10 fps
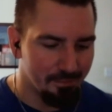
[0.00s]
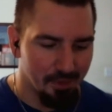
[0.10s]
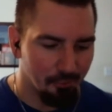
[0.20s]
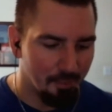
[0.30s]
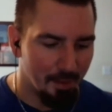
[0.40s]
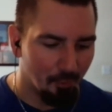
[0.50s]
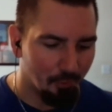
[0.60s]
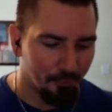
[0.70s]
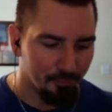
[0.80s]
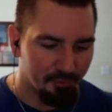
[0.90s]
you remember
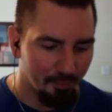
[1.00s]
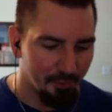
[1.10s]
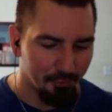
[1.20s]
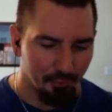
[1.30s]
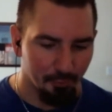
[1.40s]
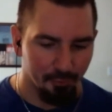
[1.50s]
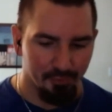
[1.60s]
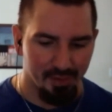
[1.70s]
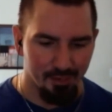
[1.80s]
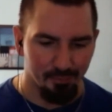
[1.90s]
from some of those older
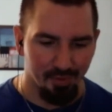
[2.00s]
teams.